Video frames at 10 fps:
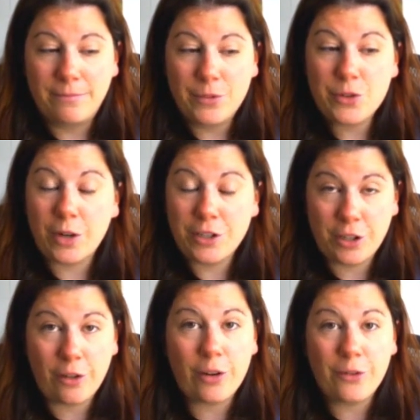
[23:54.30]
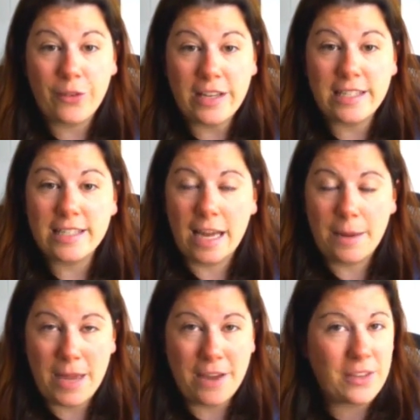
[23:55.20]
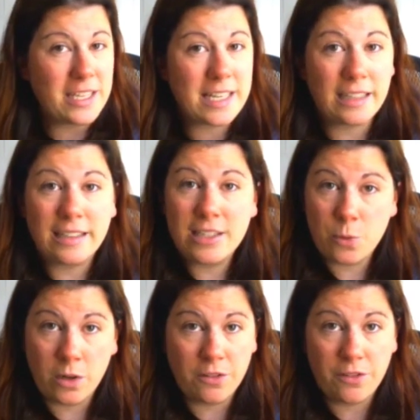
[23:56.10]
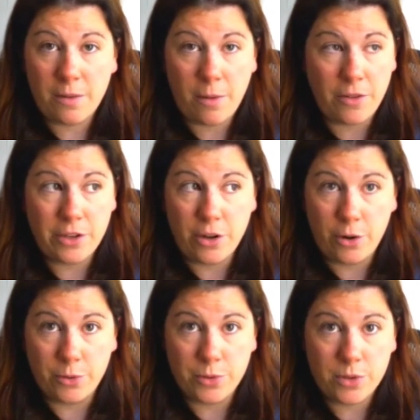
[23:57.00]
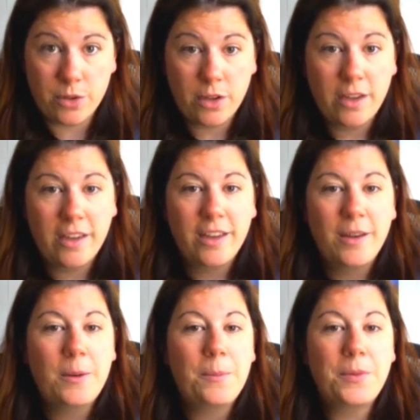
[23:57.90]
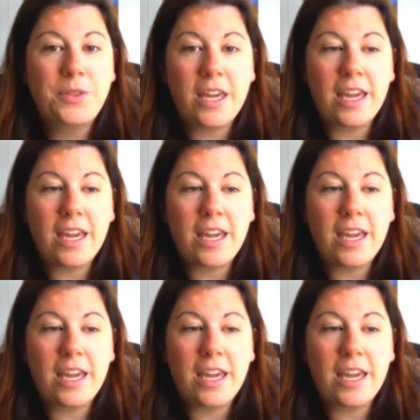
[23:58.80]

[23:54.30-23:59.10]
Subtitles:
scratched their little faces. I may have kissed at least one of them on the nose. But